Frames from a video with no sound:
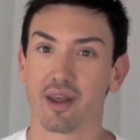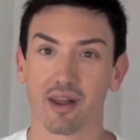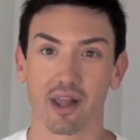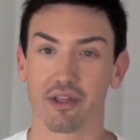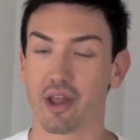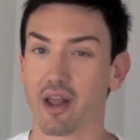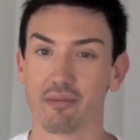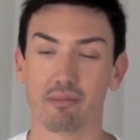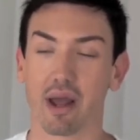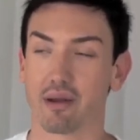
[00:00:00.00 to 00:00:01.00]
Like
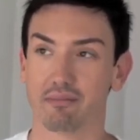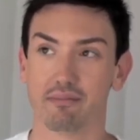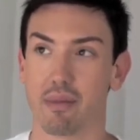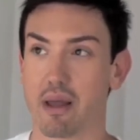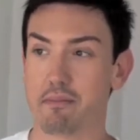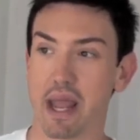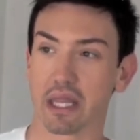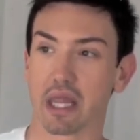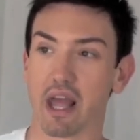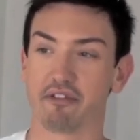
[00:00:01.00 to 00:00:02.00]
my
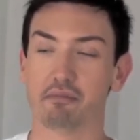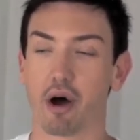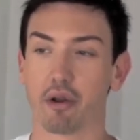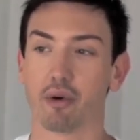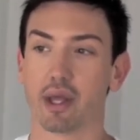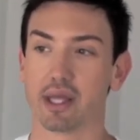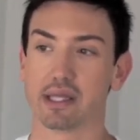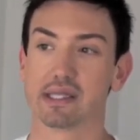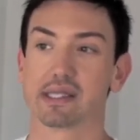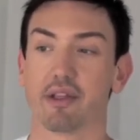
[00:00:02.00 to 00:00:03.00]
main life motto
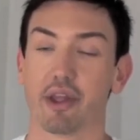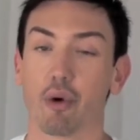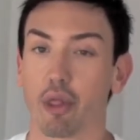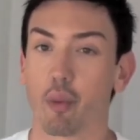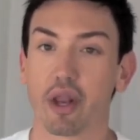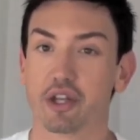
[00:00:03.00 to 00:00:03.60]
is the only way to